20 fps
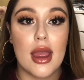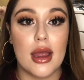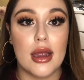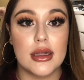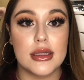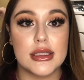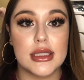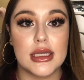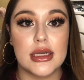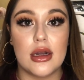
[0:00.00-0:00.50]

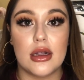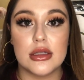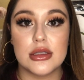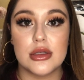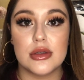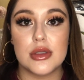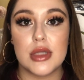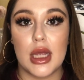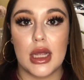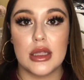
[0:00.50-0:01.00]
and it
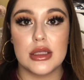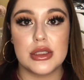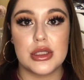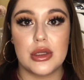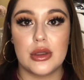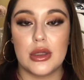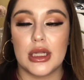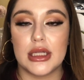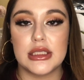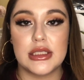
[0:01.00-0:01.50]
also tells
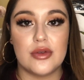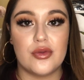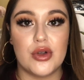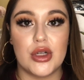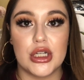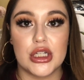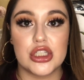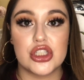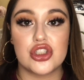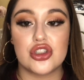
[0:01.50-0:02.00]
you like different
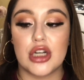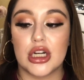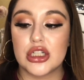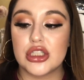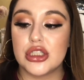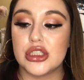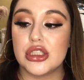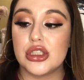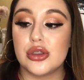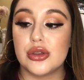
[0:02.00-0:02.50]

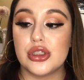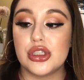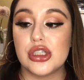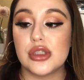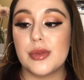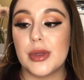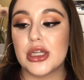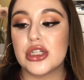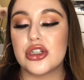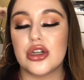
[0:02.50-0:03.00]
instructions. So you
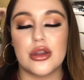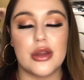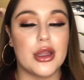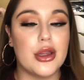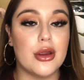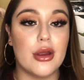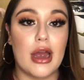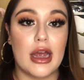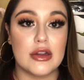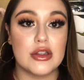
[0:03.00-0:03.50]
just make sure that
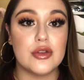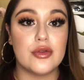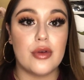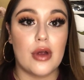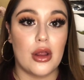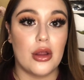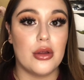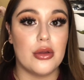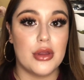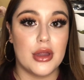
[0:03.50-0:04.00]
you have to
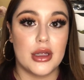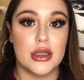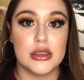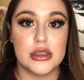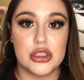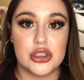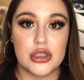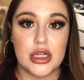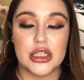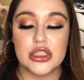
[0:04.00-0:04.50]
follow the
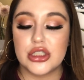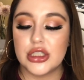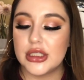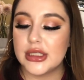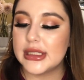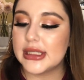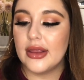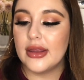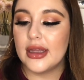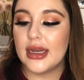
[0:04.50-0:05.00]

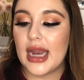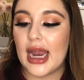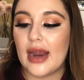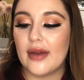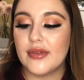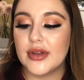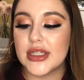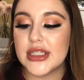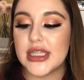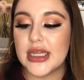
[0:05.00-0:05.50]
instructions and then
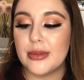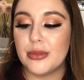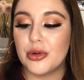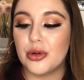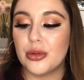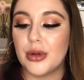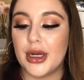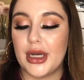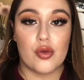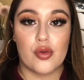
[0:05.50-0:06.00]
have the steamer
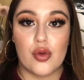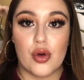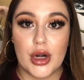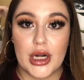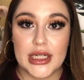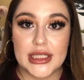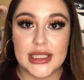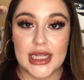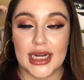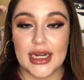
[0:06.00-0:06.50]
running
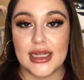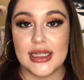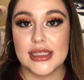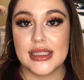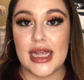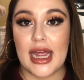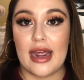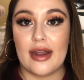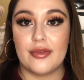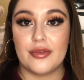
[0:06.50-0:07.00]
40 seconds
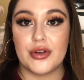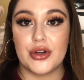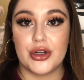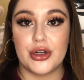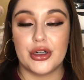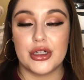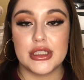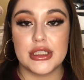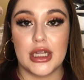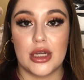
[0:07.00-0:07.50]
after
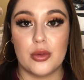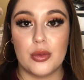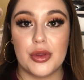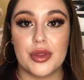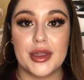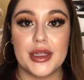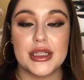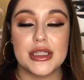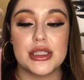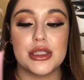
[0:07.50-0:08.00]
you're done
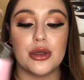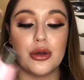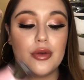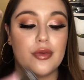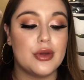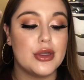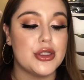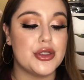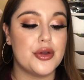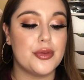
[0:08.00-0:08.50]
with it. So if
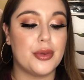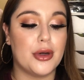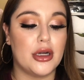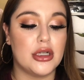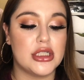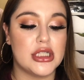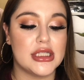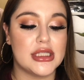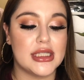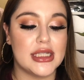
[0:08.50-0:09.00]
you do
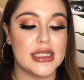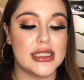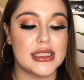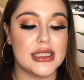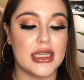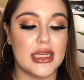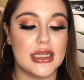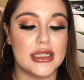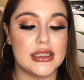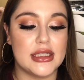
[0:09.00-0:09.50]
purchase this,
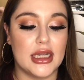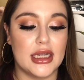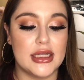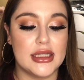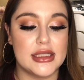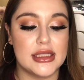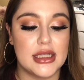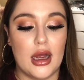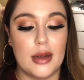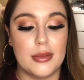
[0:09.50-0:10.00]
it
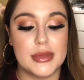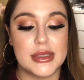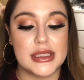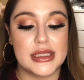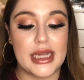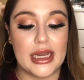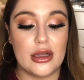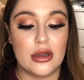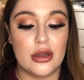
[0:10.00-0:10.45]
does stay